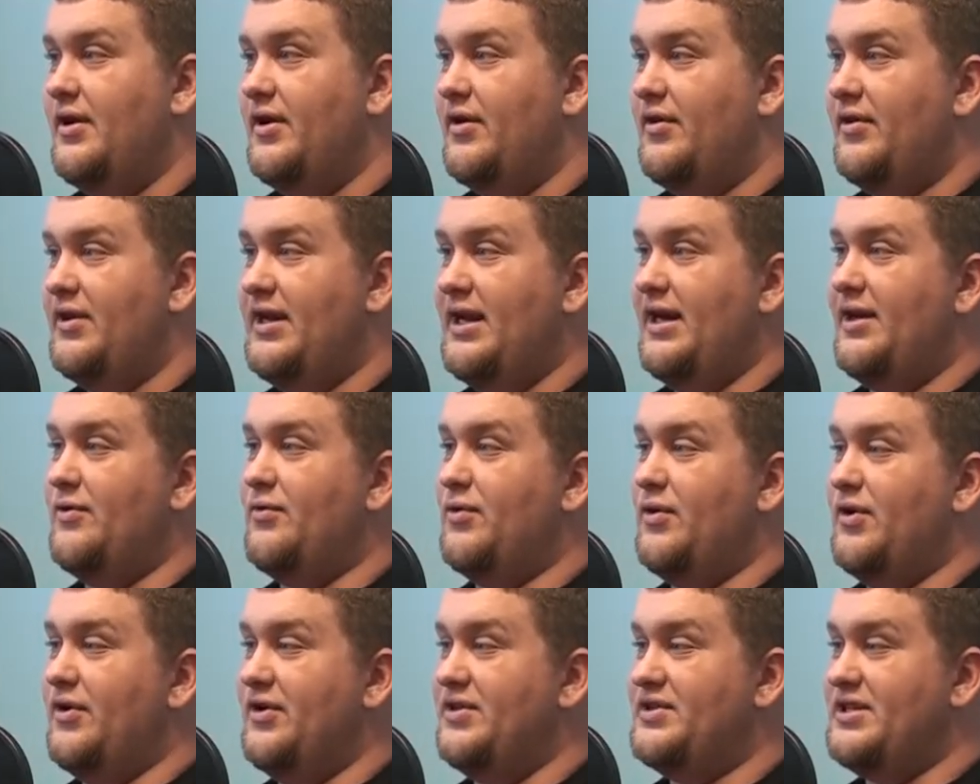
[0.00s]
Then I'd
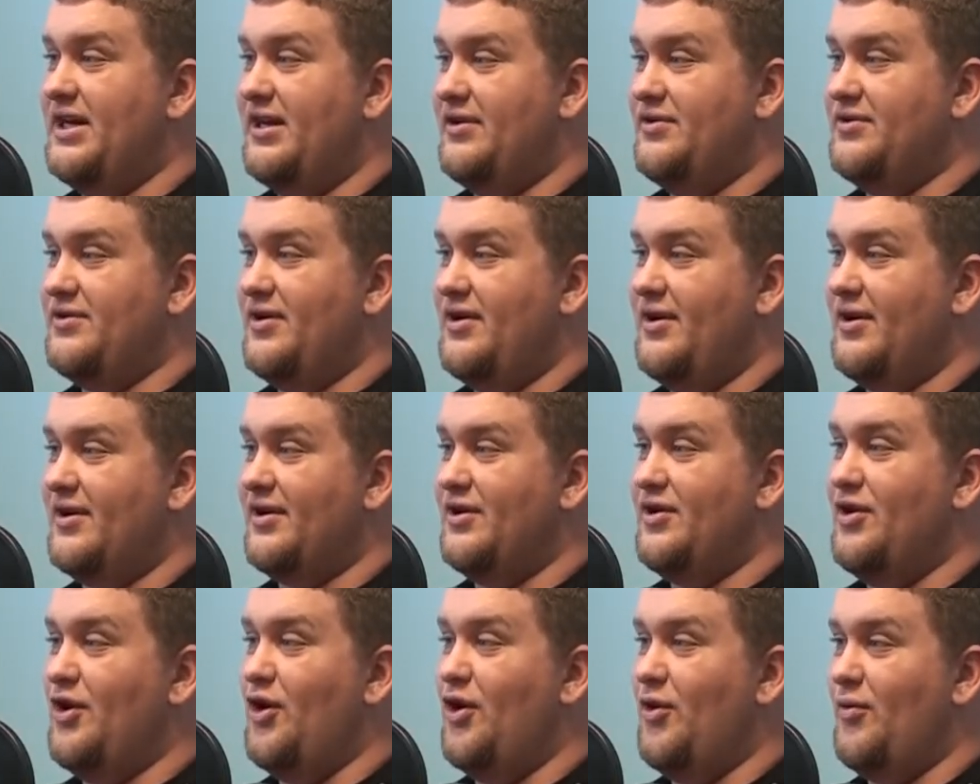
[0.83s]
really sound drunk
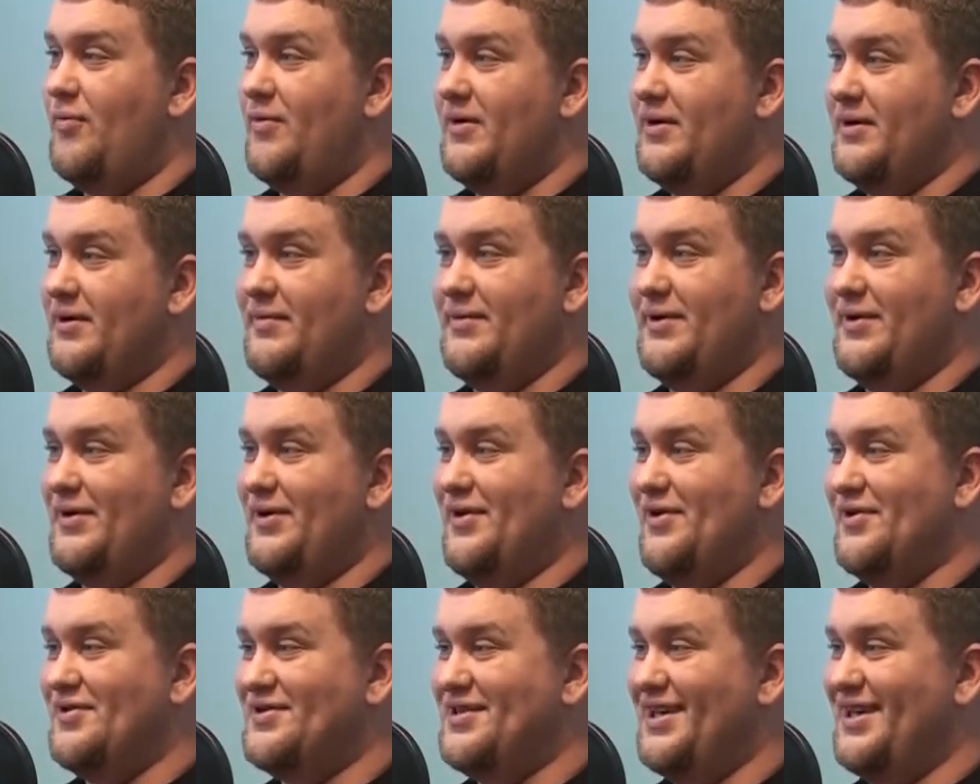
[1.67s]
and nobody of you
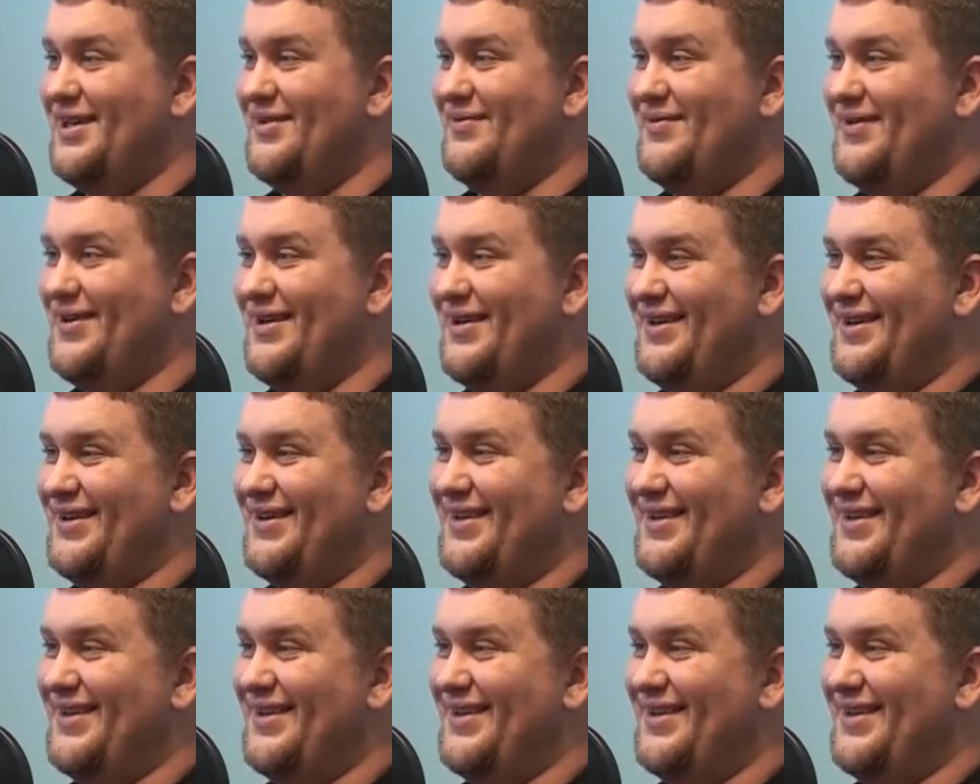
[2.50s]
understand me.